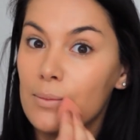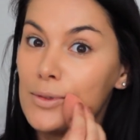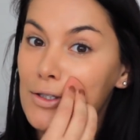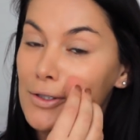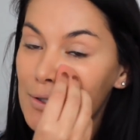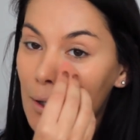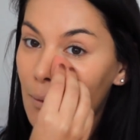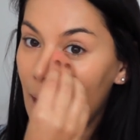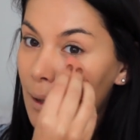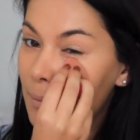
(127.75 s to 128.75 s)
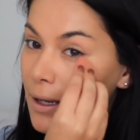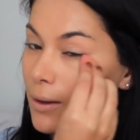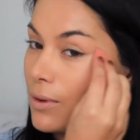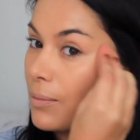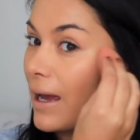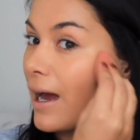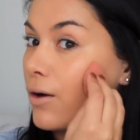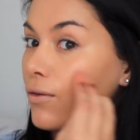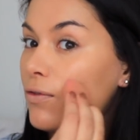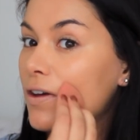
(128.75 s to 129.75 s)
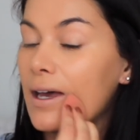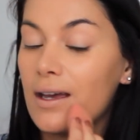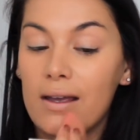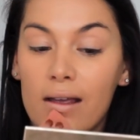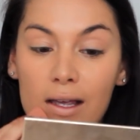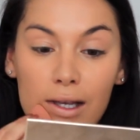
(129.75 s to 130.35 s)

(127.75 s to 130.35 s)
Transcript: so happy with my outfit.